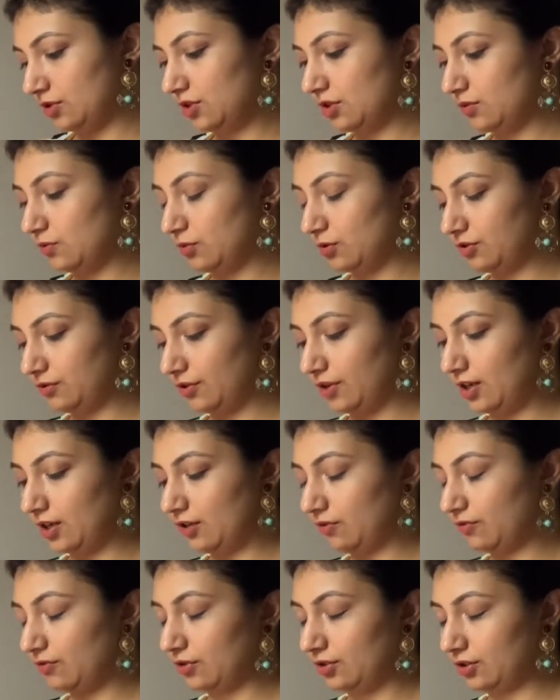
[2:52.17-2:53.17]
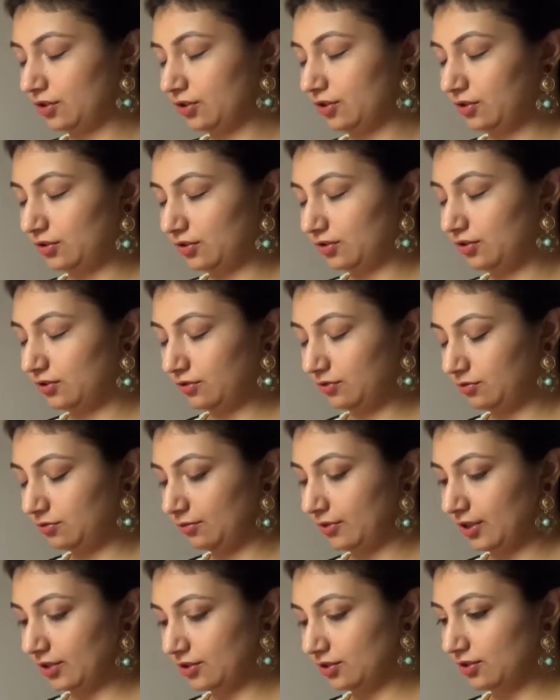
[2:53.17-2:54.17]
What do we have for the
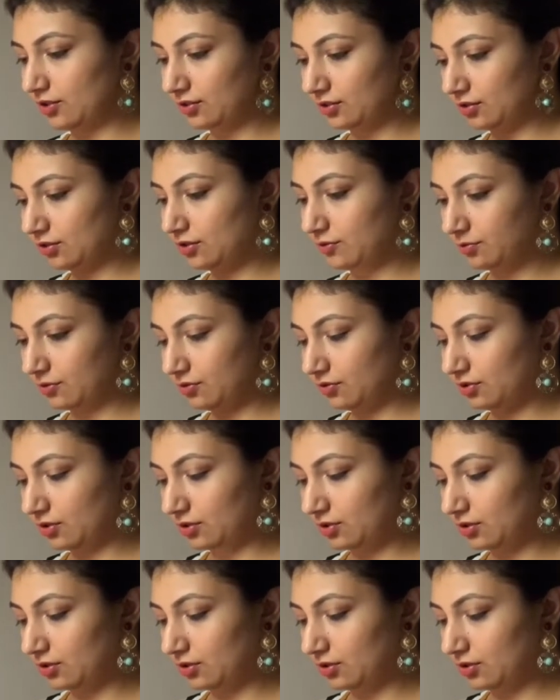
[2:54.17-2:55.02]
masculine spirit?